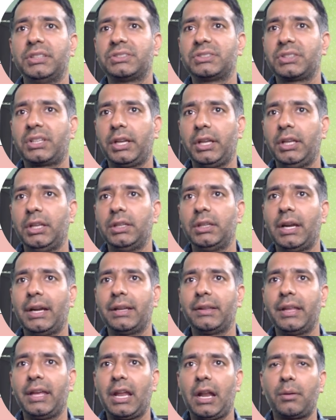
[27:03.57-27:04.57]
this
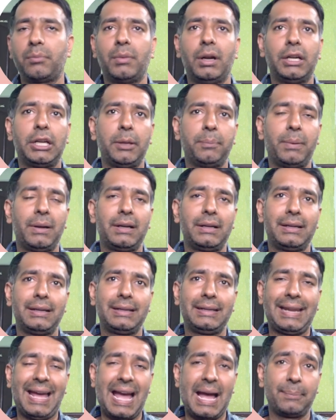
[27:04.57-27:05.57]
screen and there are multiple
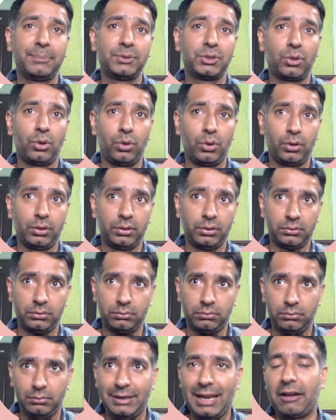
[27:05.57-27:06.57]
tabs
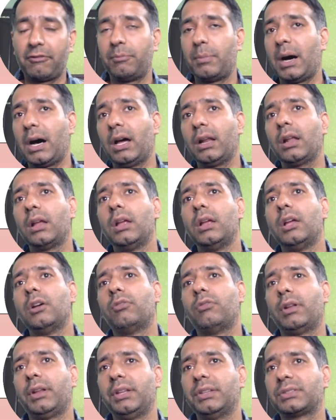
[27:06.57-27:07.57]
on navbar.
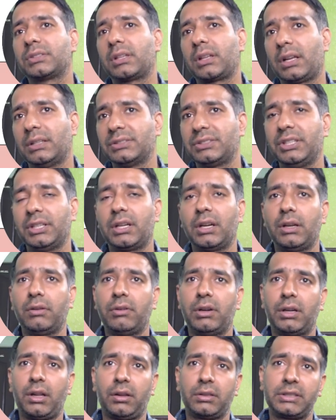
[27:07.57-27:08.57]
One is currency
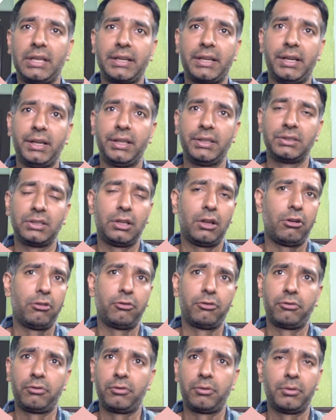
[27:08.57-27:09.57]
converter, second is
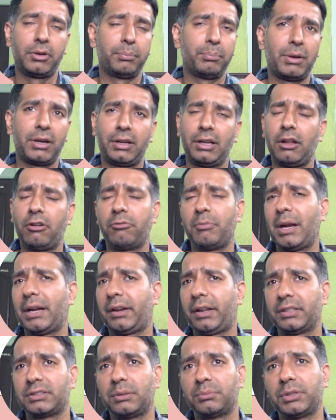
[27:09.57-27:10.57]
love
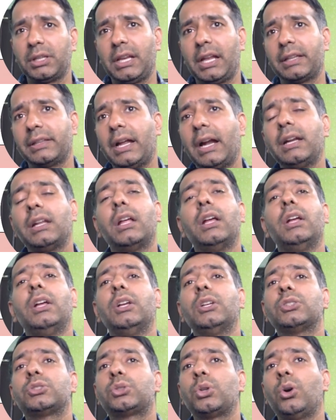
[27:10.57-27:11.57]
metric, something like that.
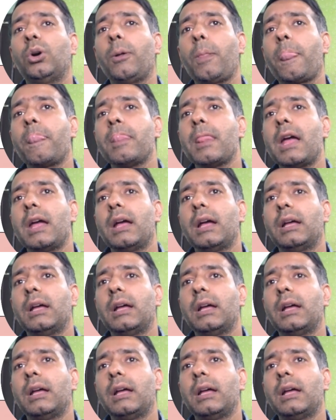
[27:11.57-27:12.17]
So